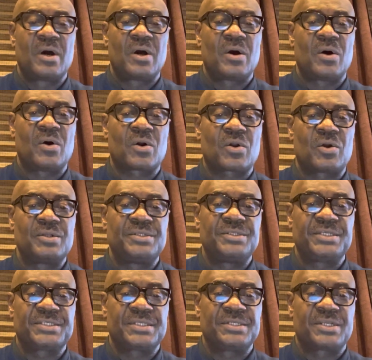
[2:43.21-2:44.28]
or
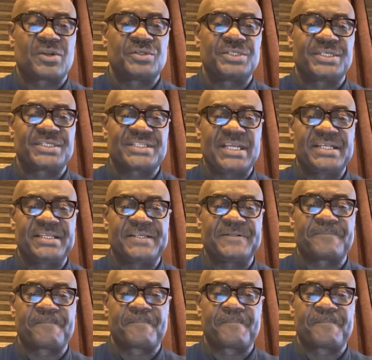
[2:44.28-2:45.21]
condescending.